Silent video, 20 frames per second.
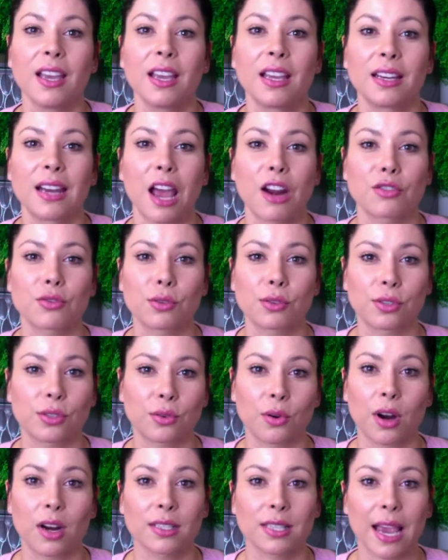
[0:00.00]
natural
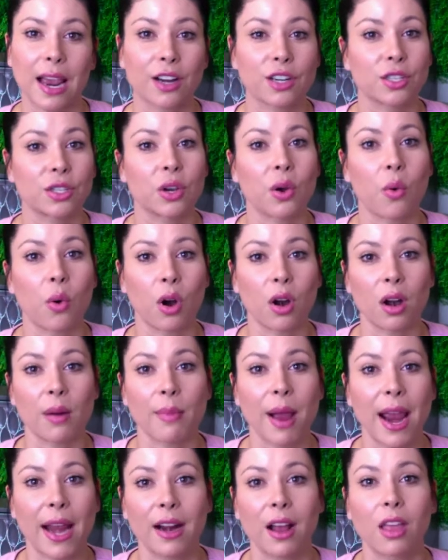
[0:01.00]
stores. I actually order
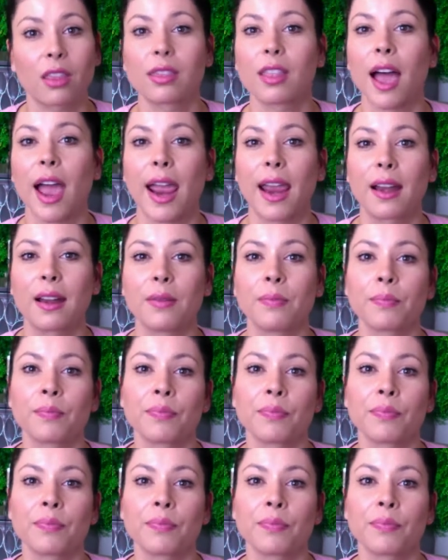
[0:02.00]
mine online.